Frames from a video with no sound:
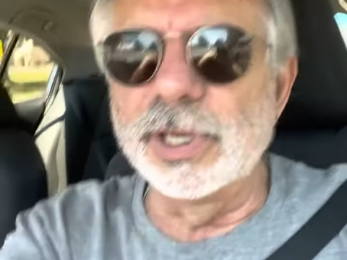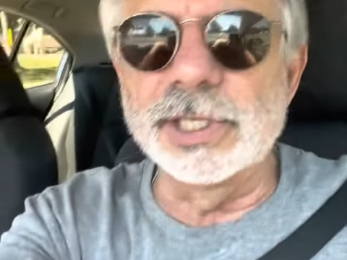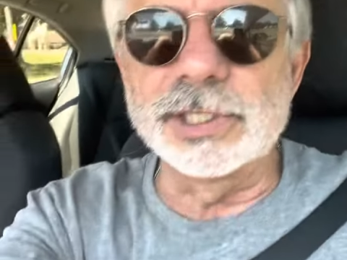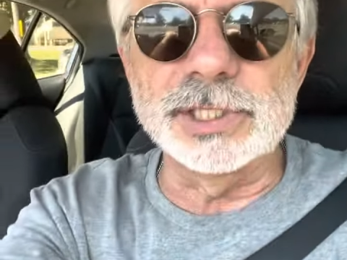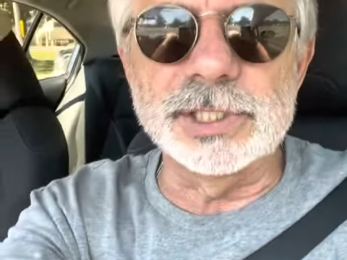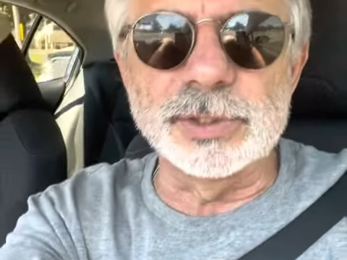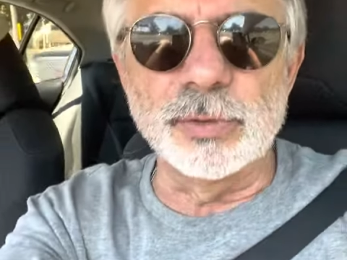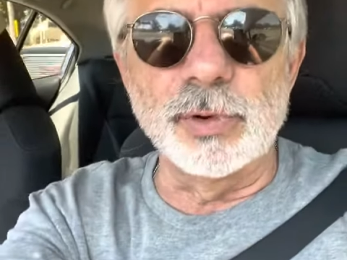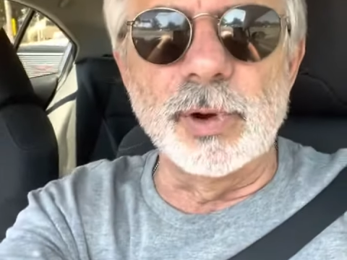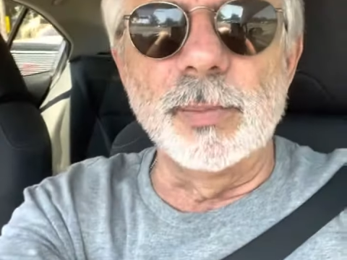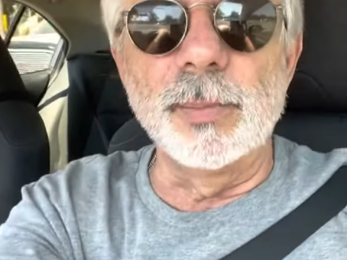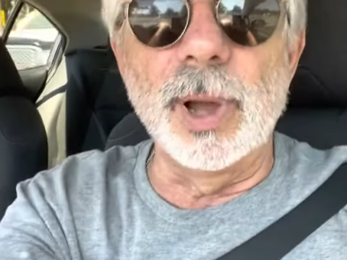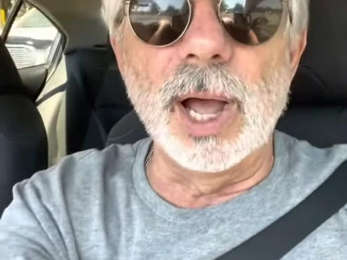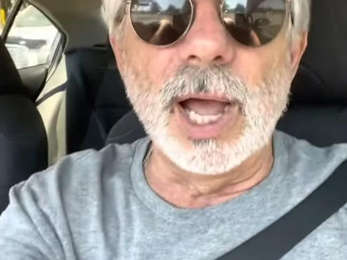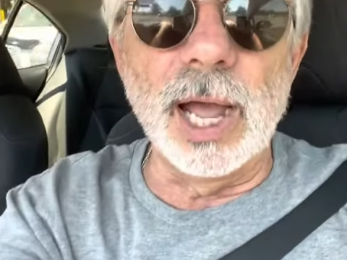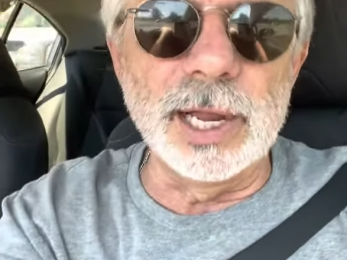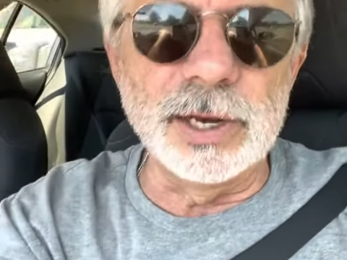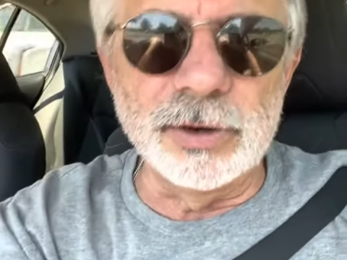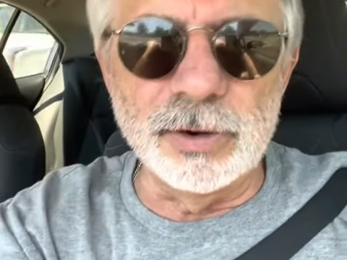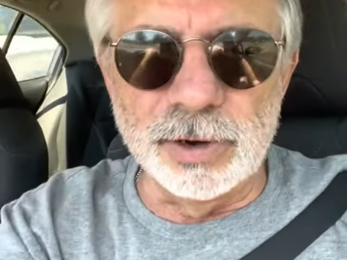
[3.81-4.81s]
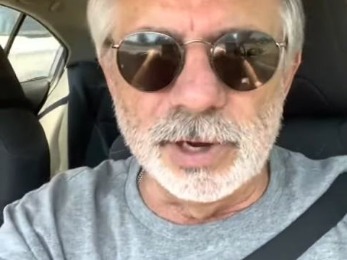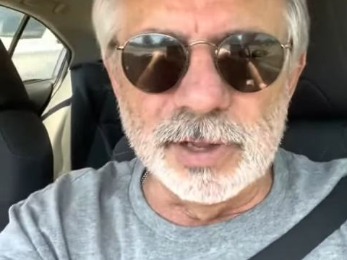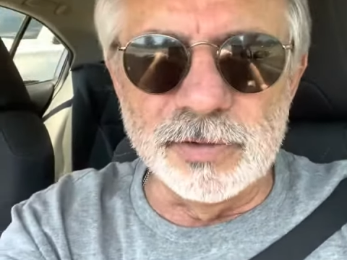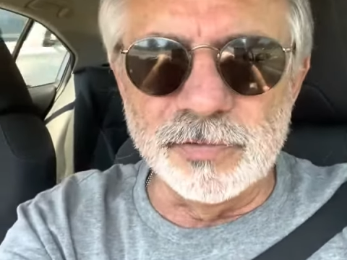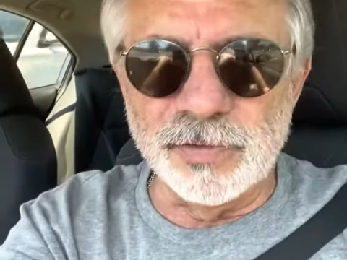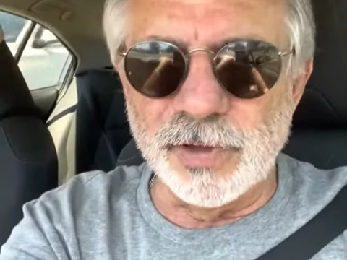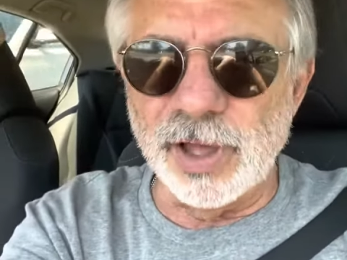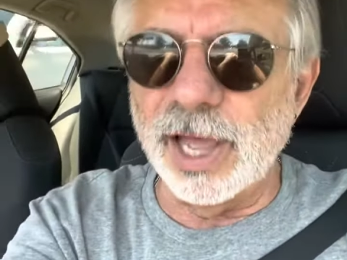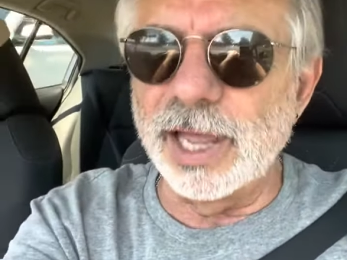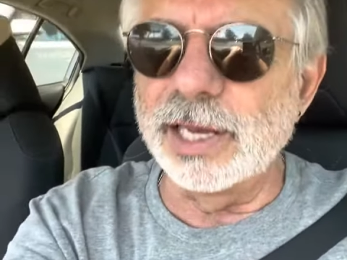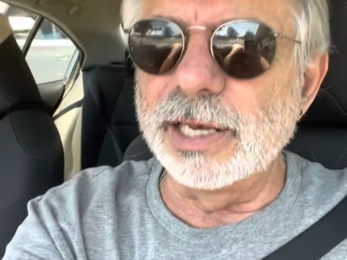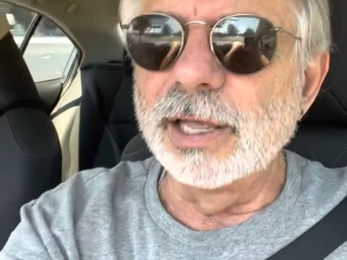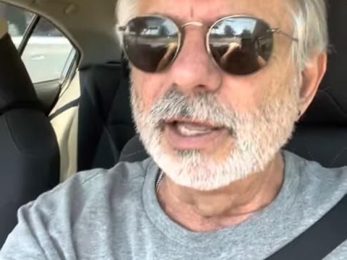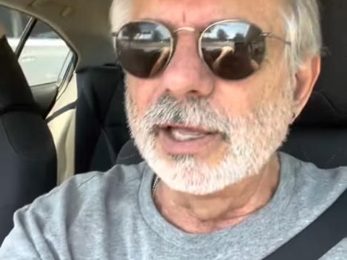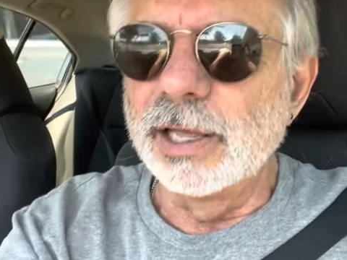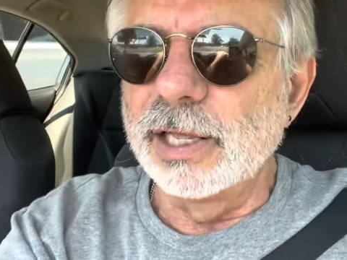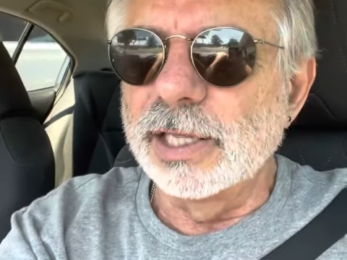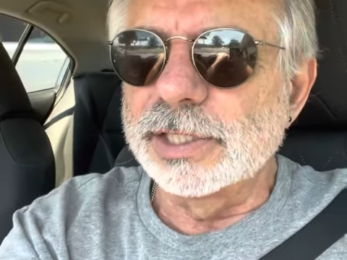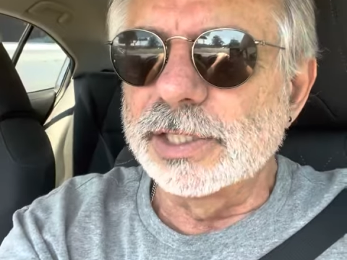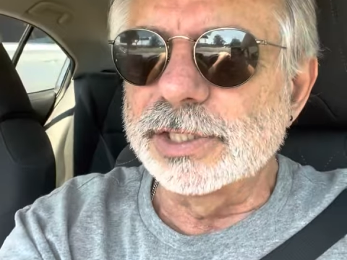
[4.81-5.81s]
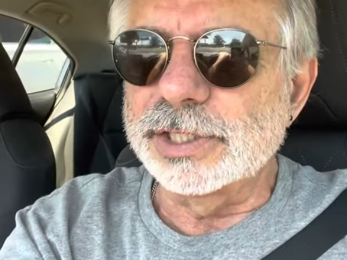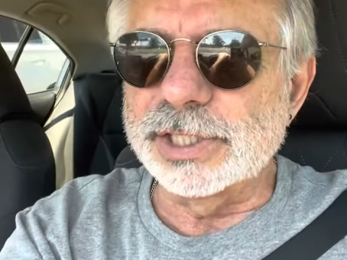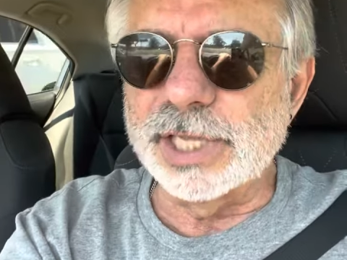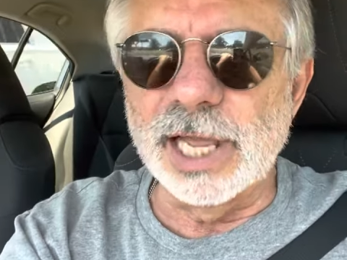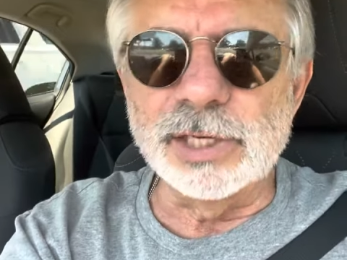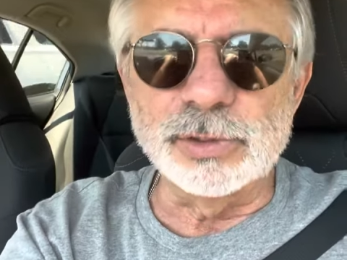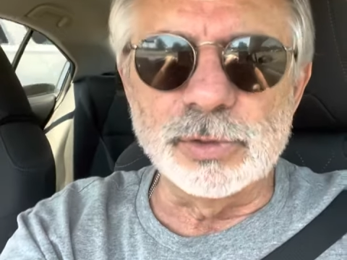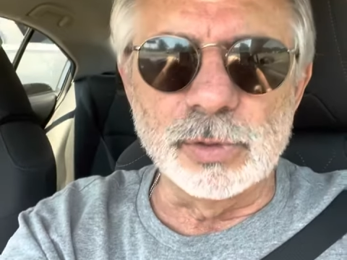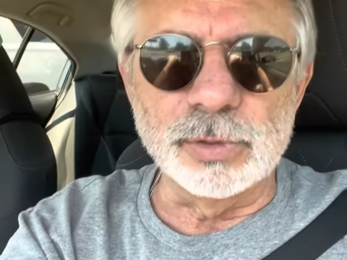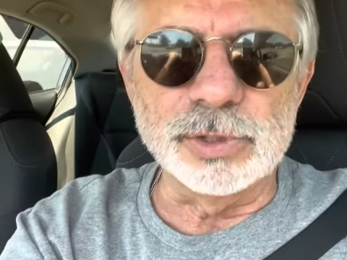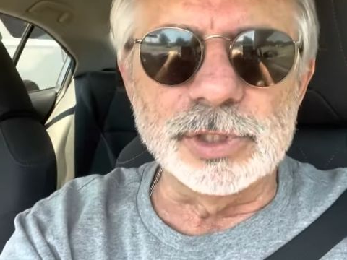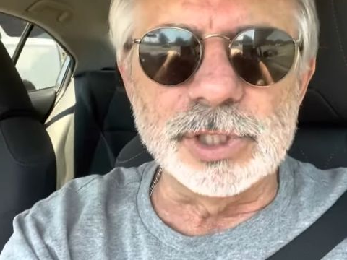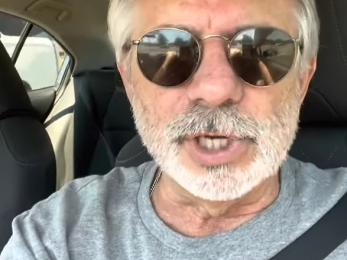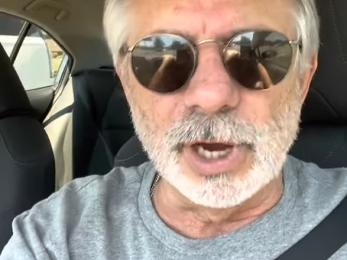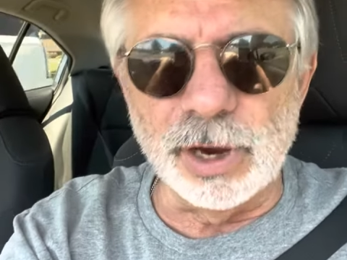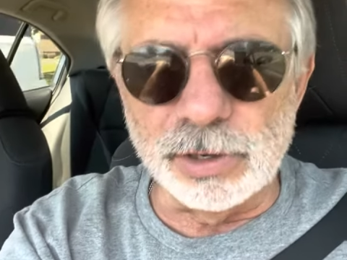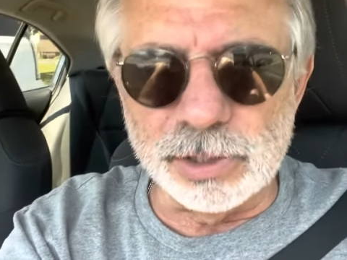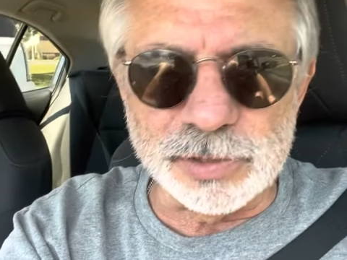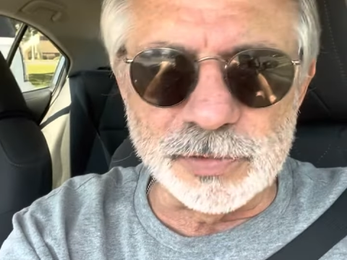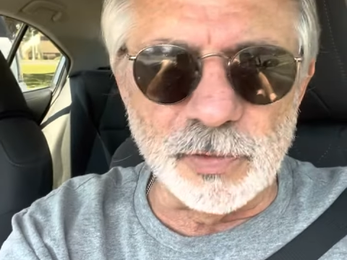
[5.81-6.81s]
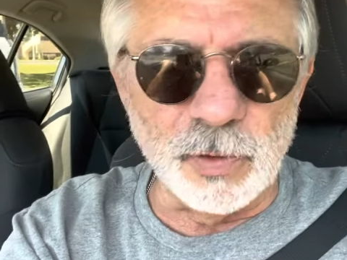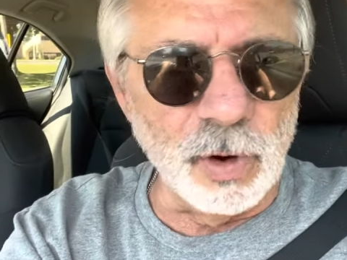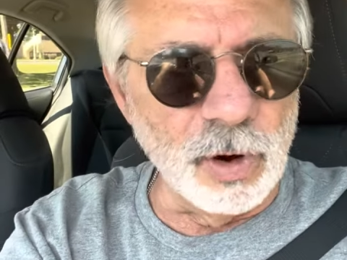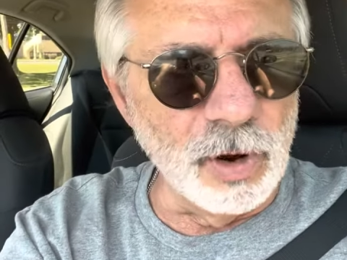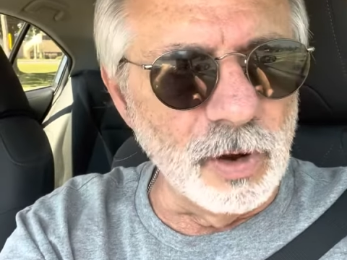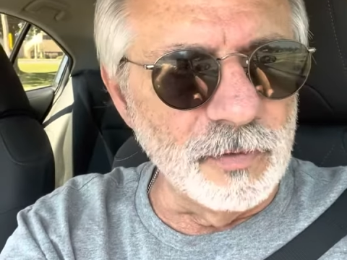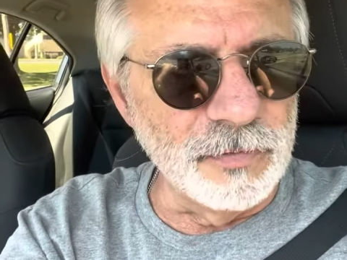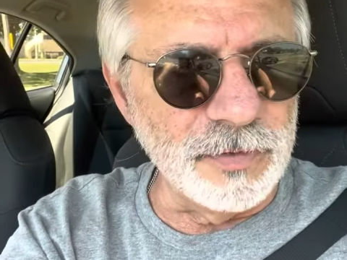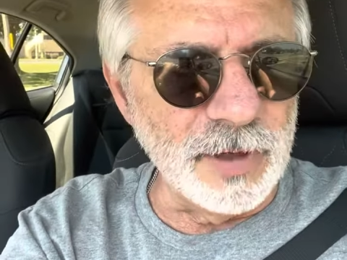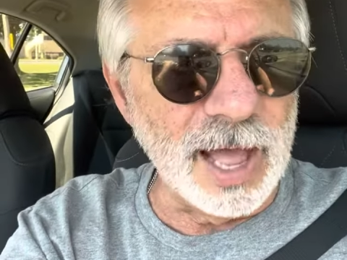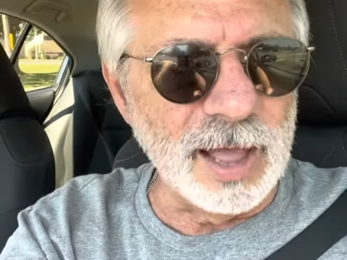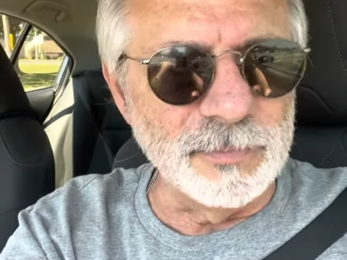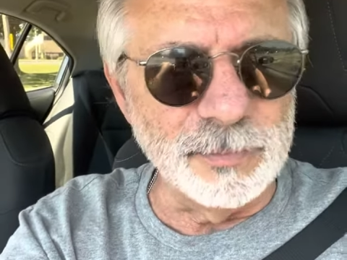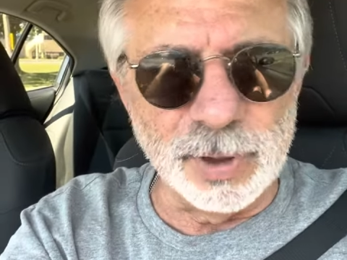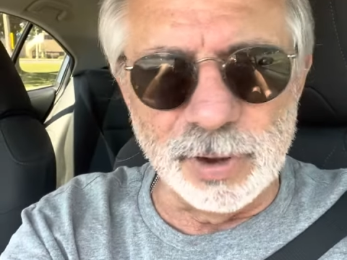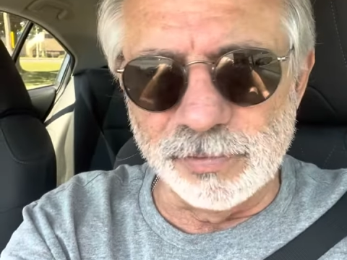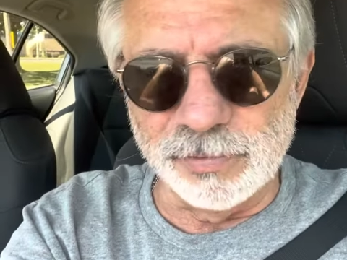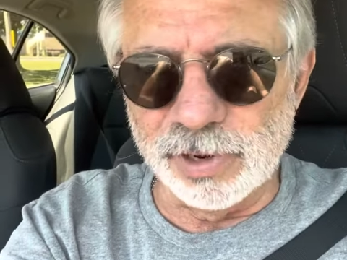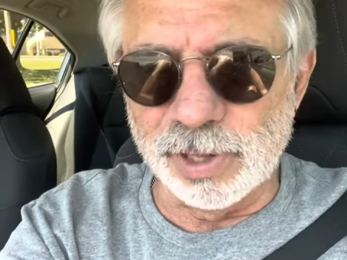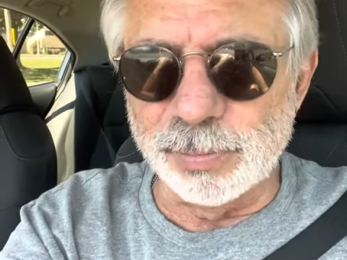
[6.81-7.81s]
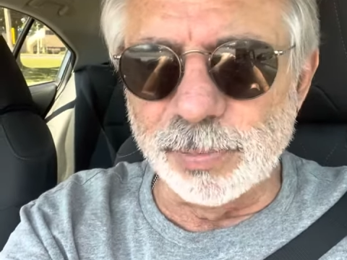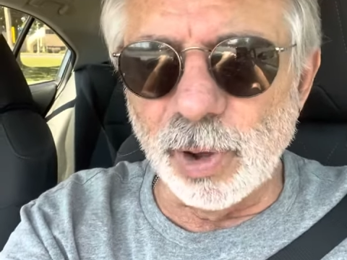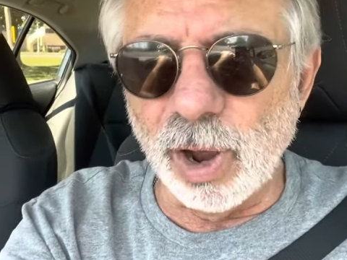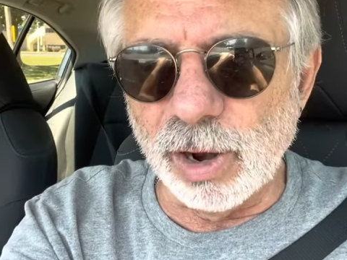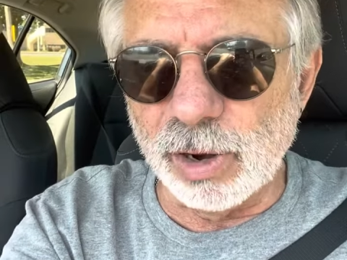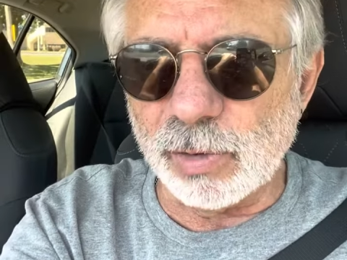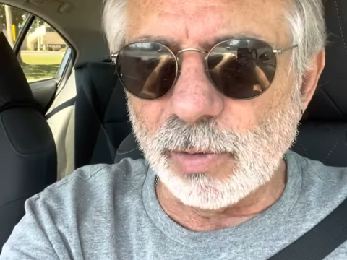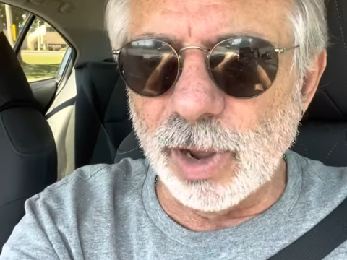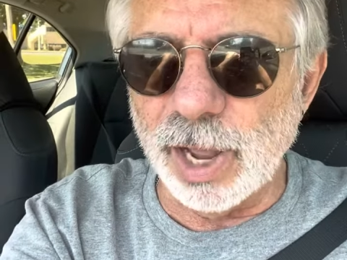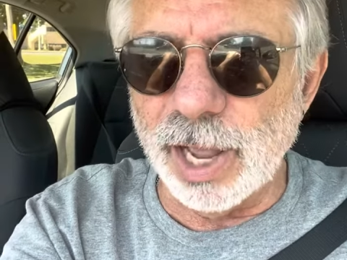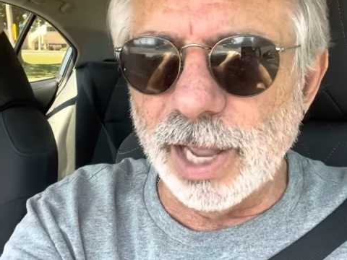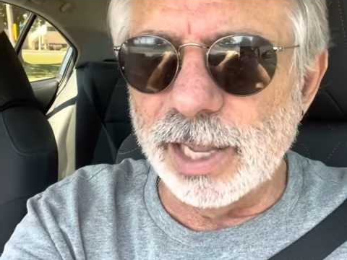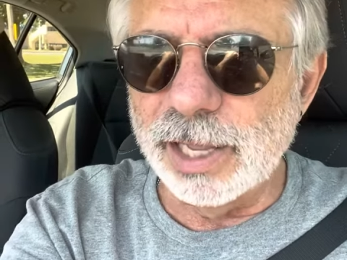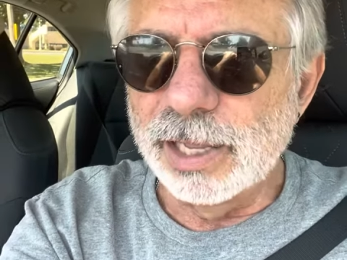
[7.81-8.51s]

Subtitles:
This is a reminder invite, Central Church, 405 Beverly Parkway.